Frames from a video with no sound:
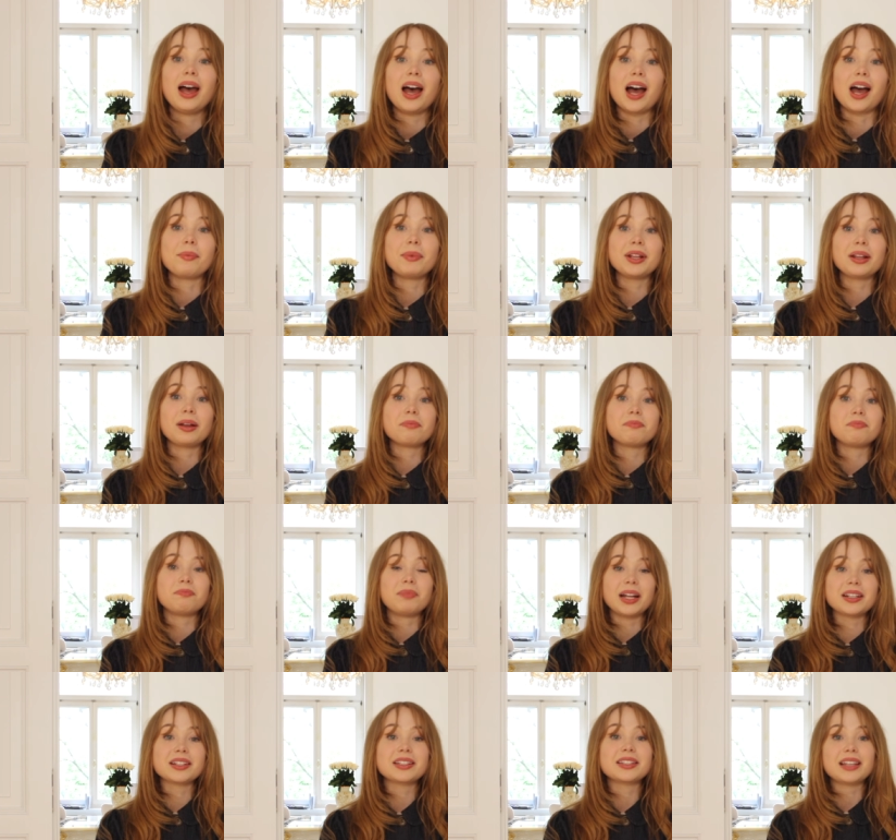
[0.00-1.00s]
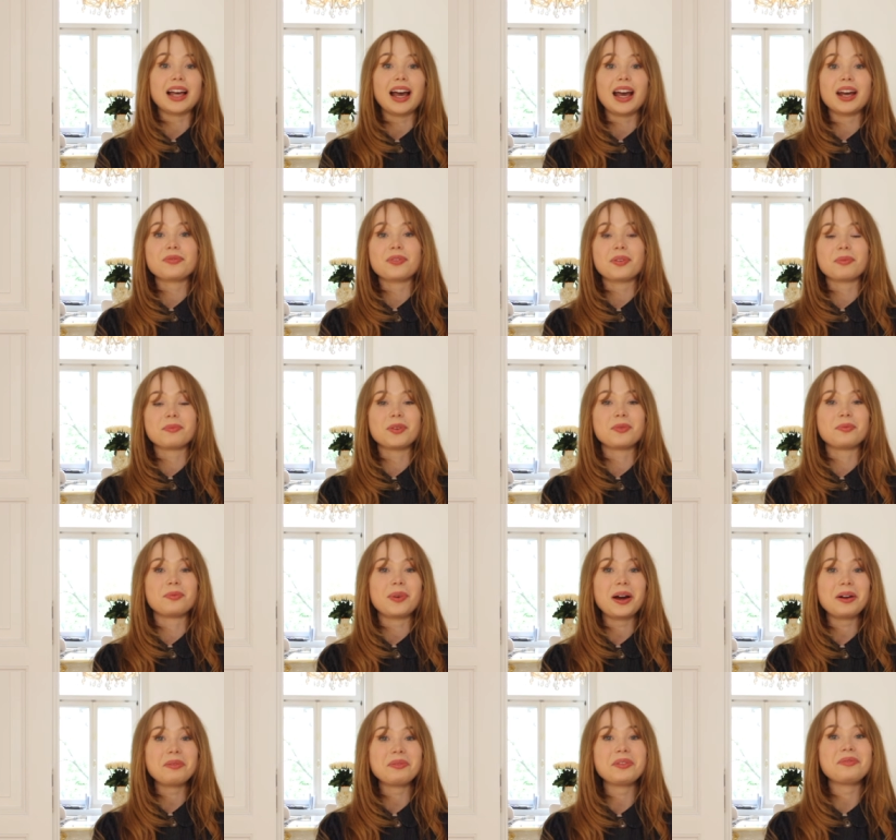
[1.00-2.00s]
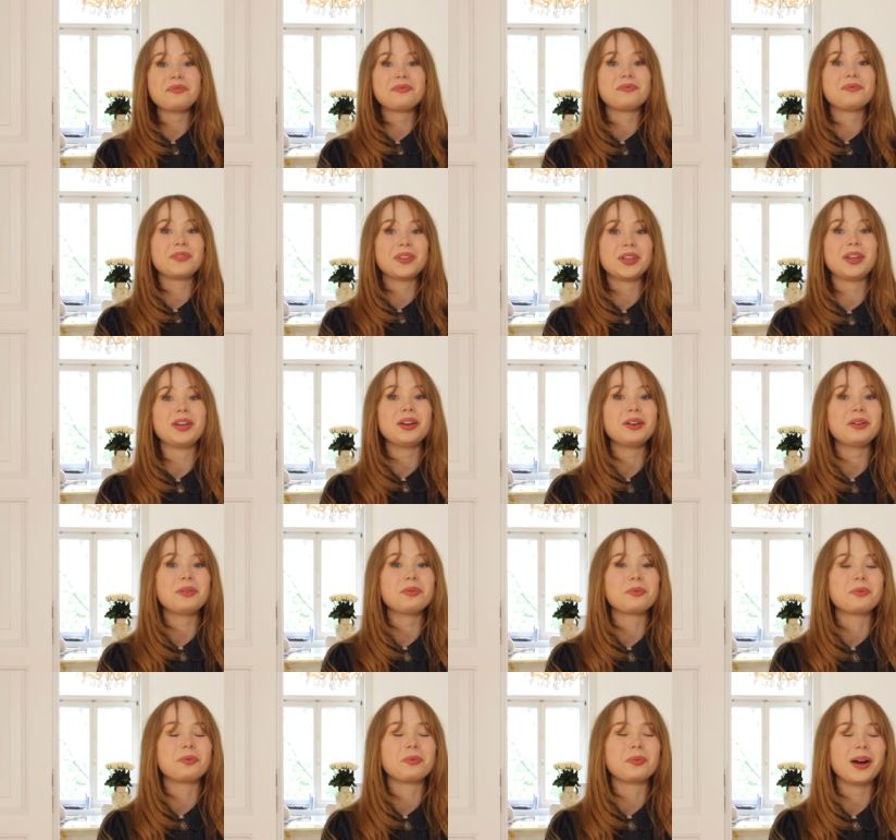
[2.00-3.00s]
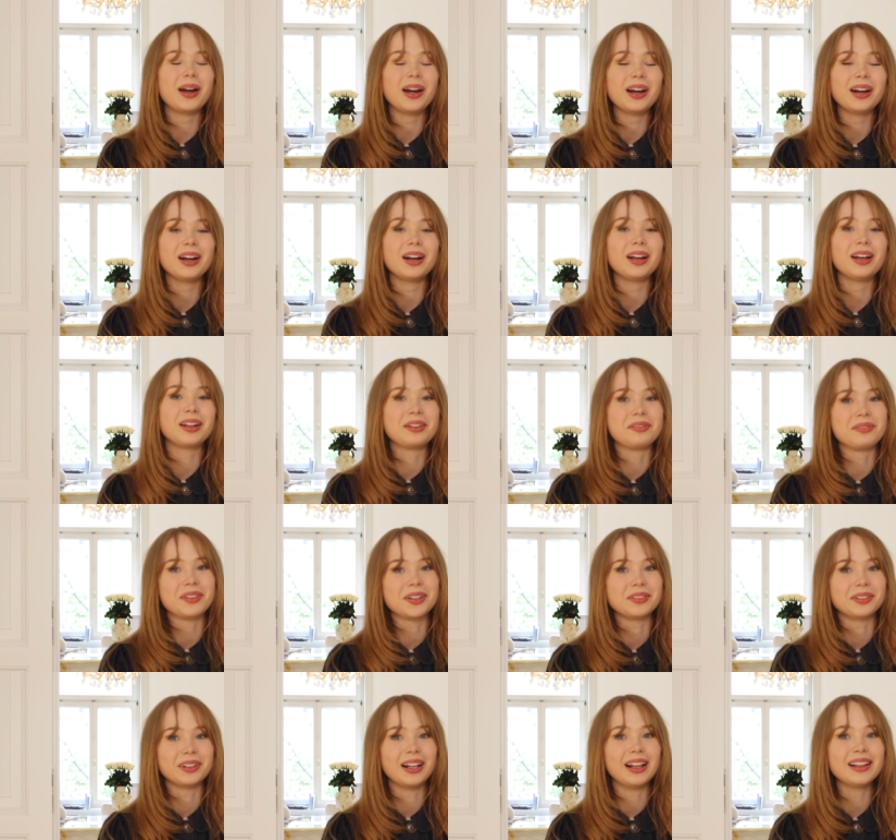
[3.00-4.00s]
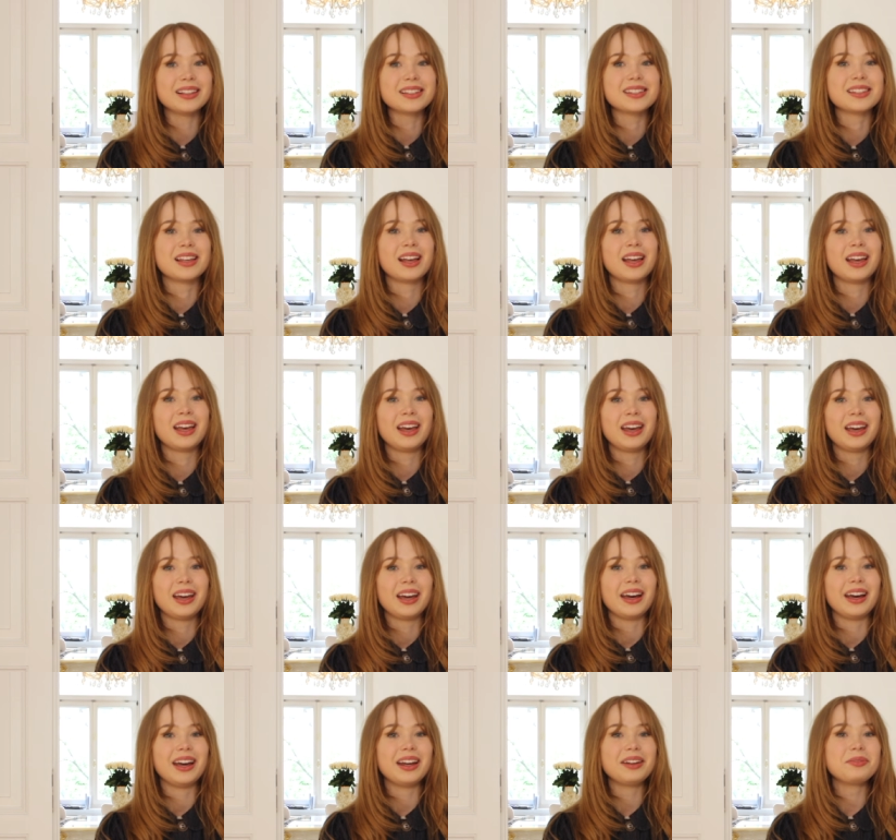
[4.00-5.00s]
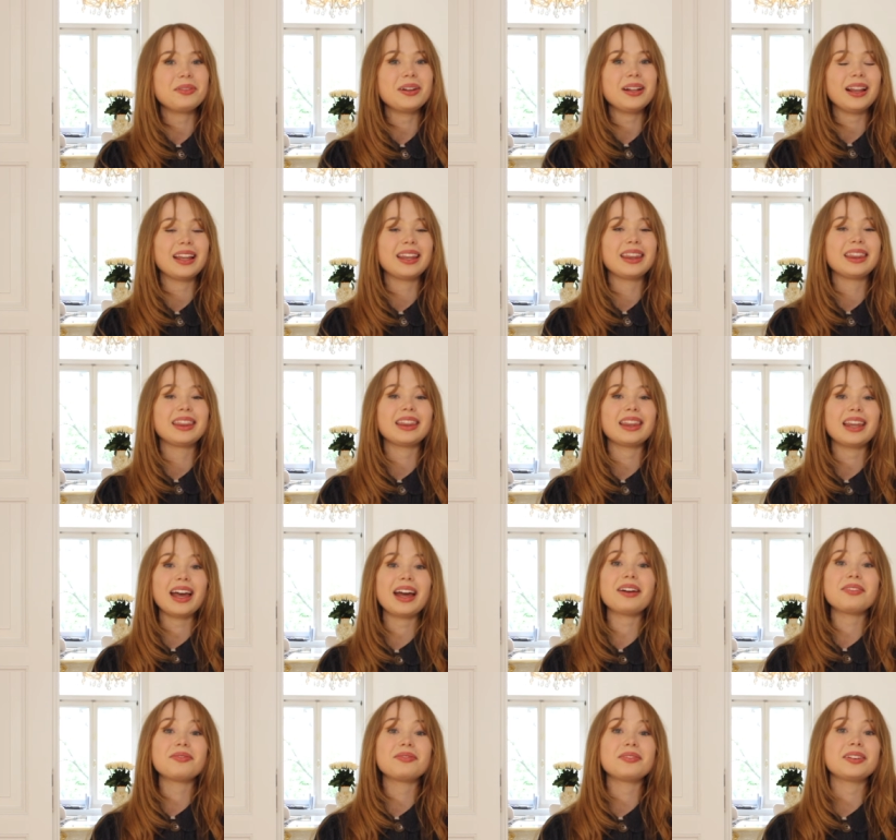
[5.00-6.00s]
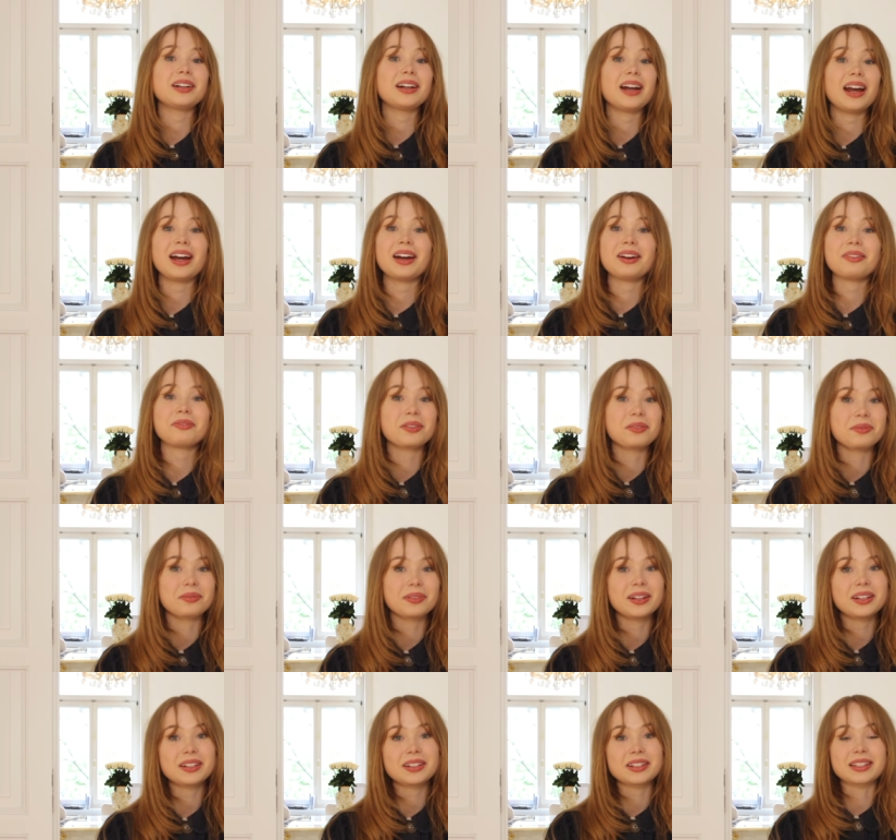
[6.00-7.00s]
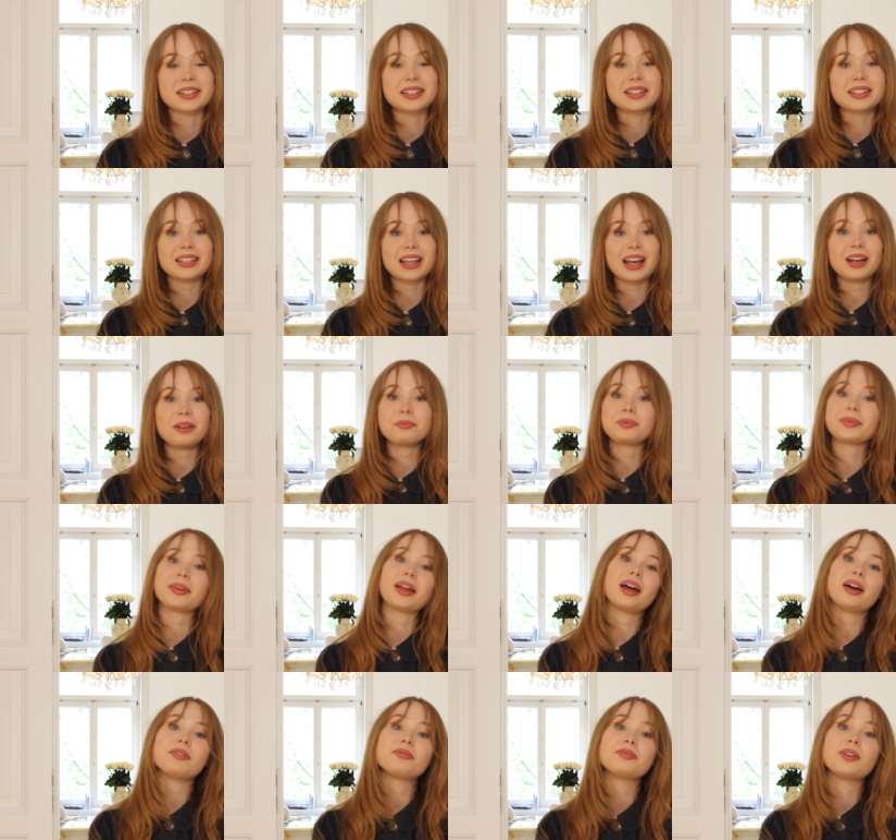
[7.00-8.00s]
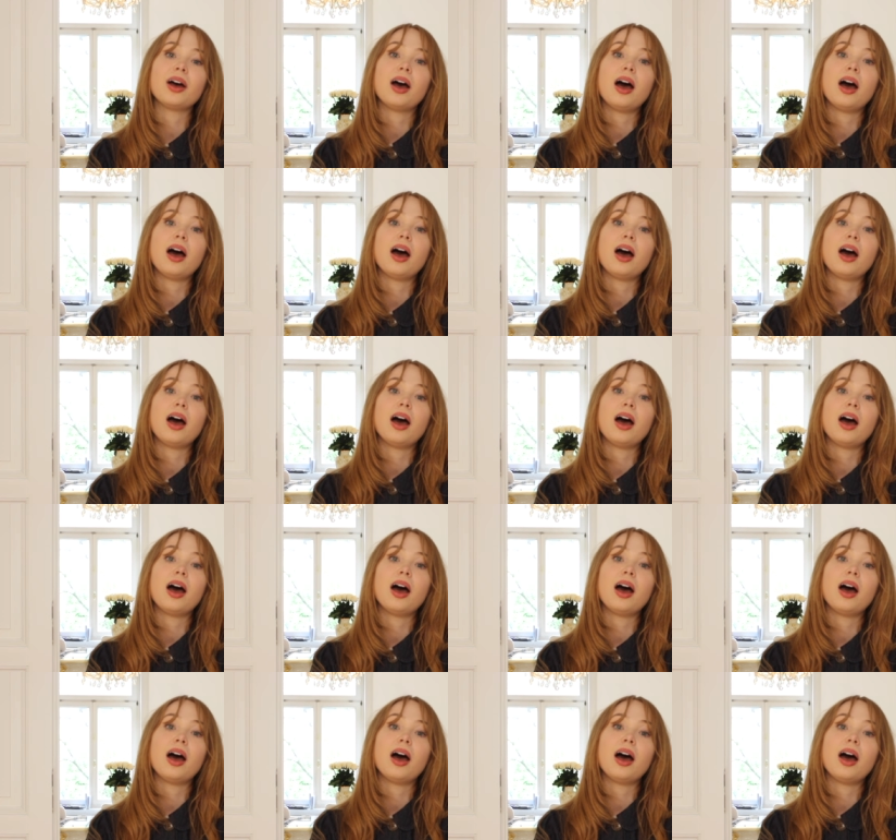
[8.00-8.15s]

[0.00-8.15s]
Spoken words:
I mean, but aside from a very few rare individuals, it will never ever reach the same depth